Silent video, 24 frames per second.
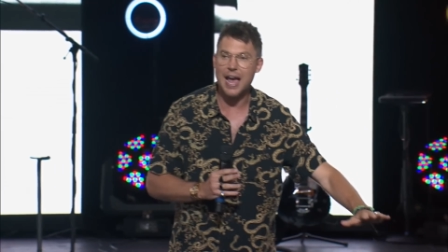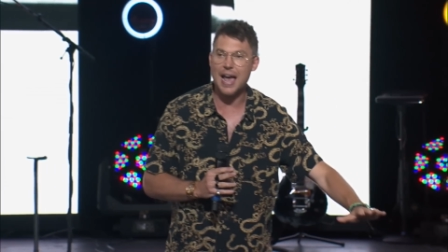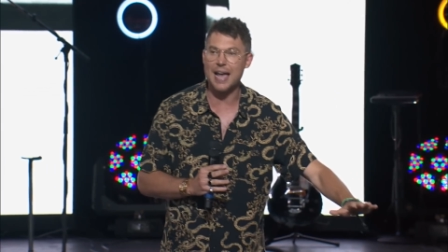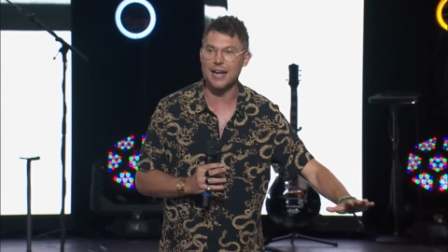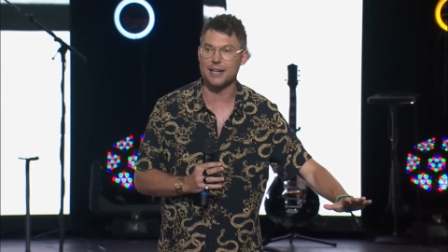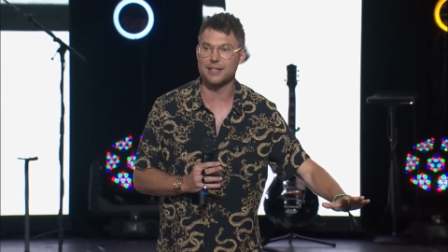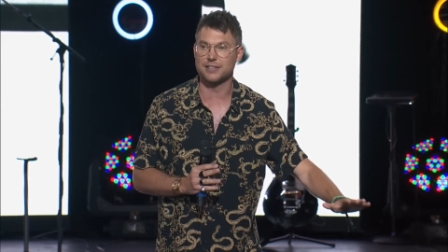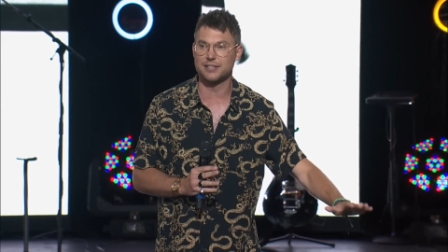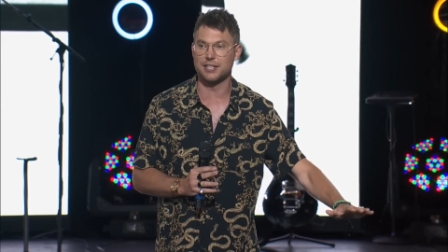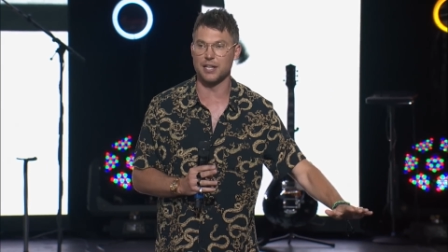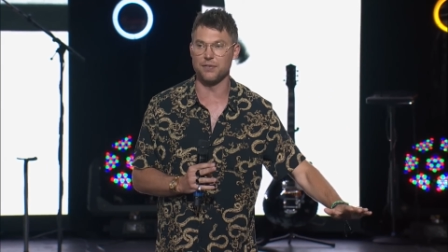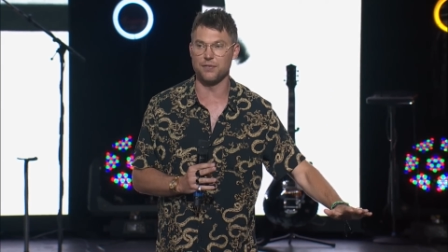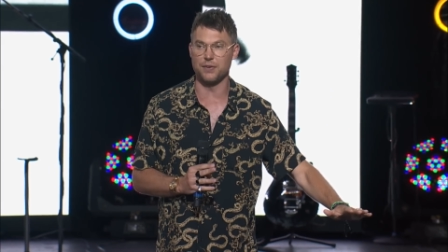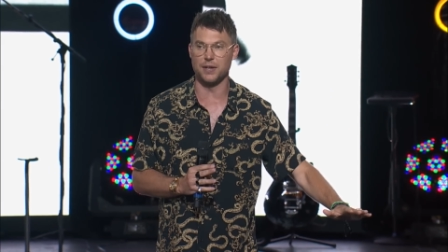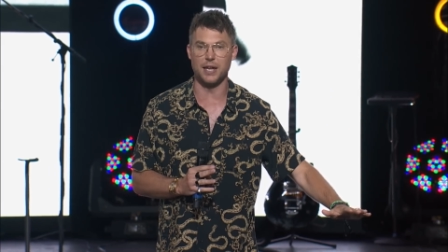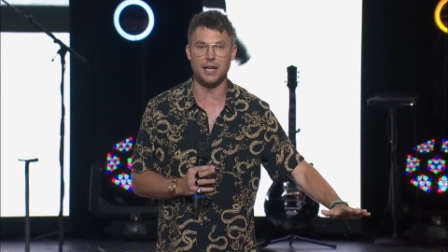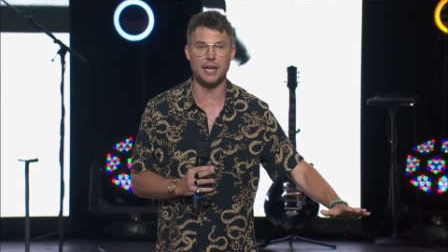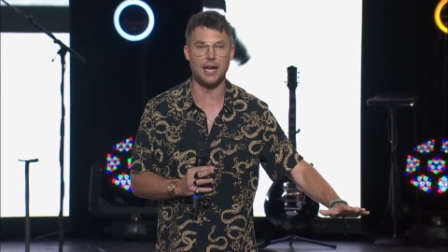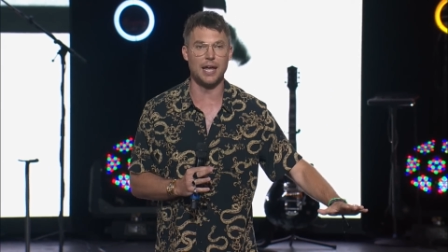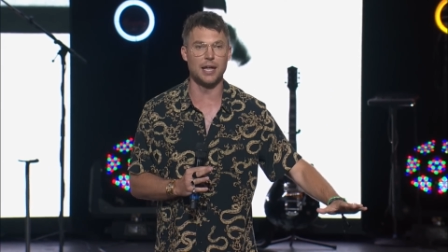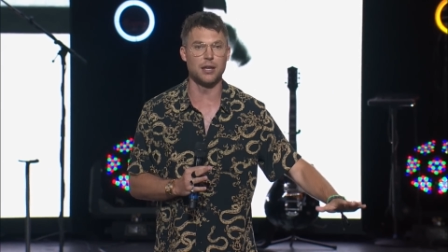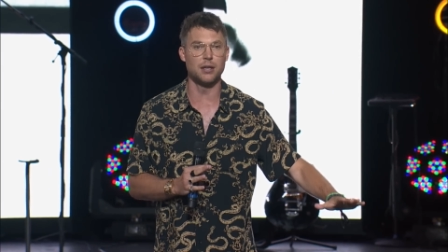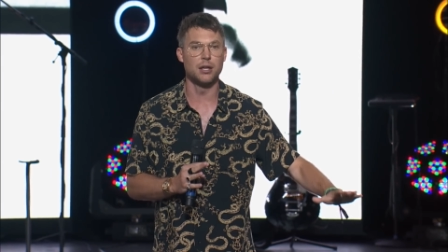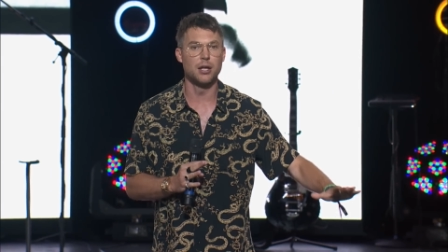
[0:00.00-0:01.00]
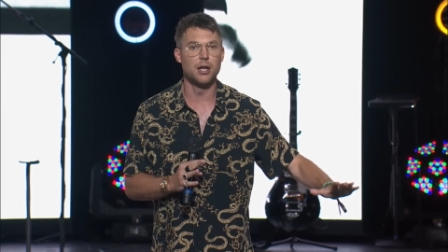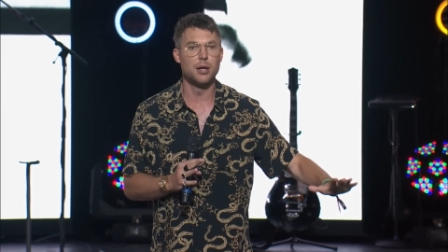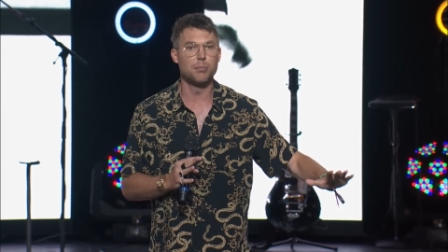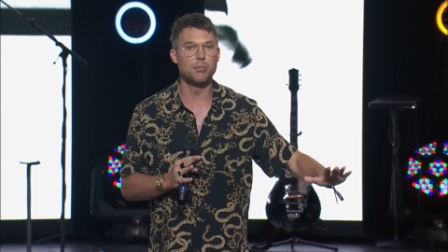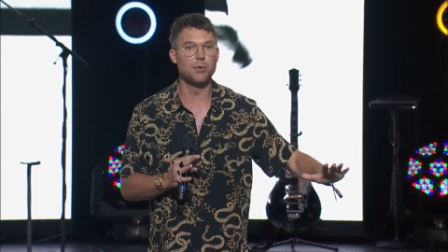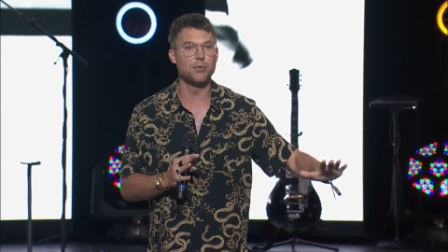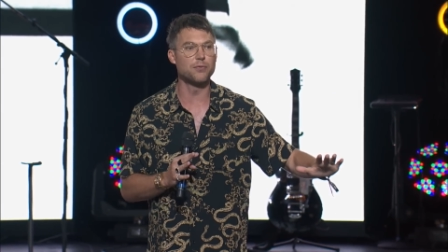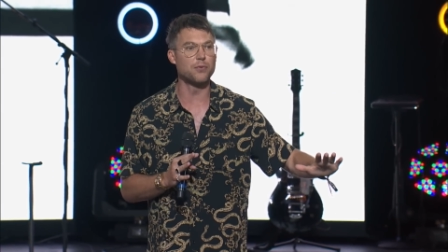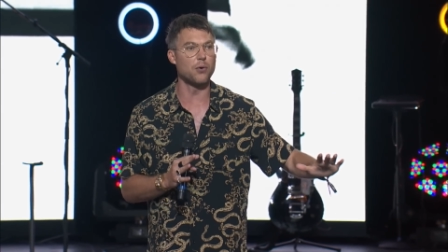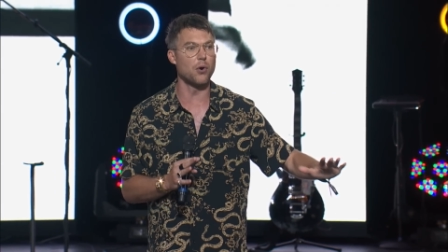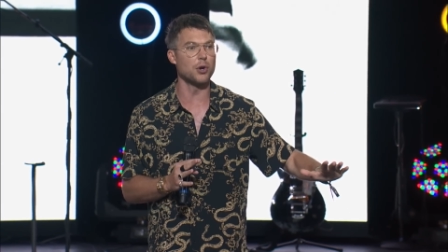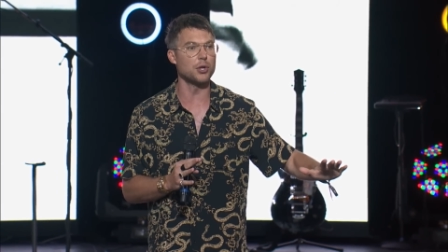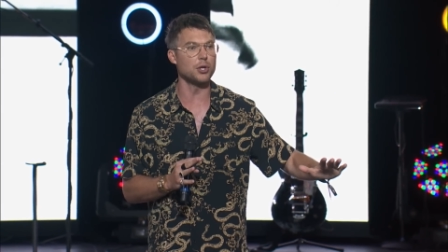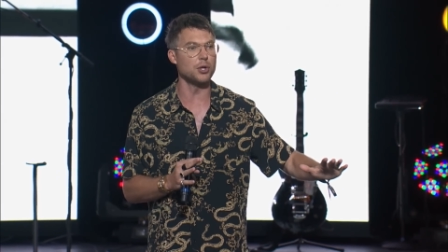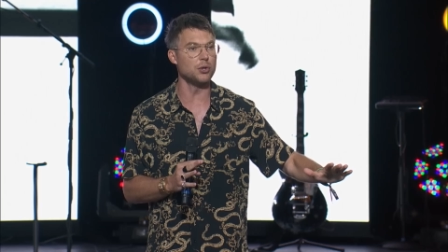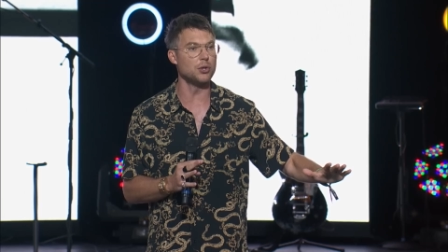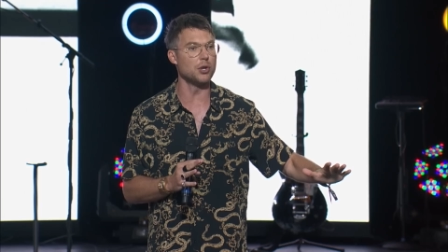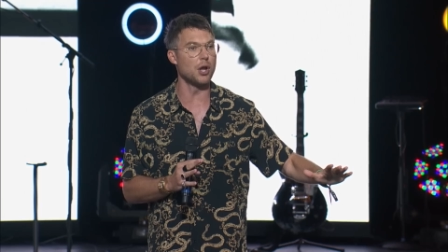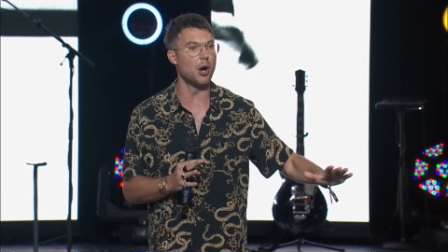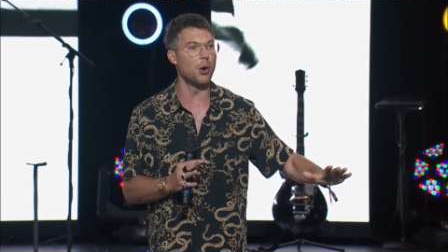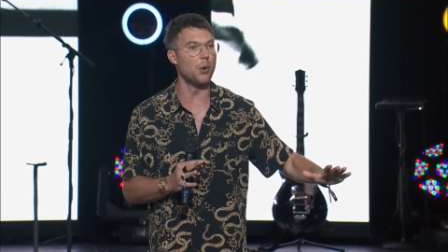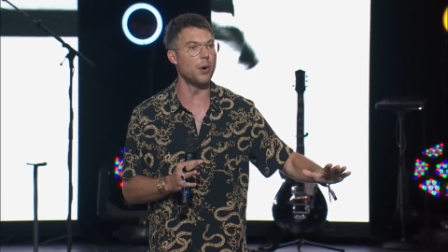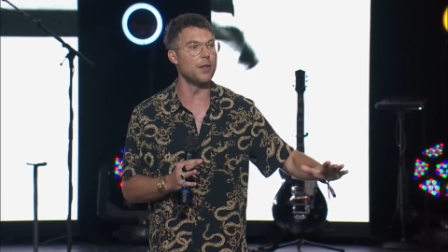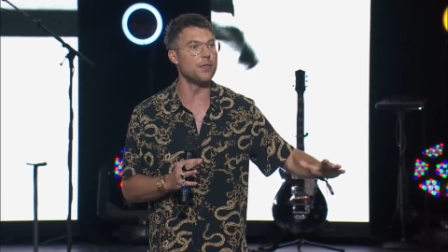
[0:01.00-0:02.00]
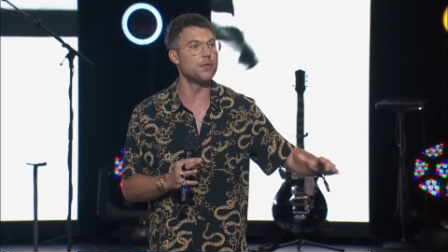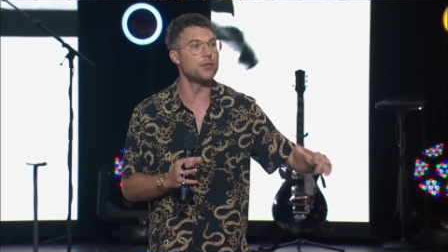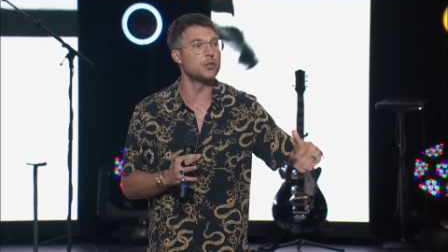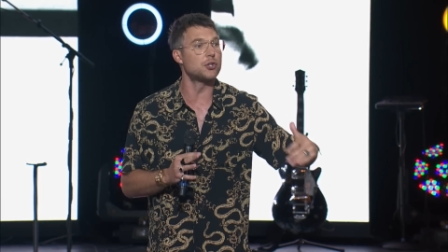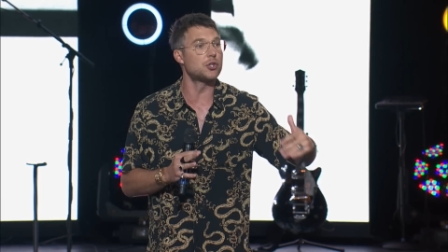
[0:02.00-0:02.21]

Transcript: activity. And before you know it,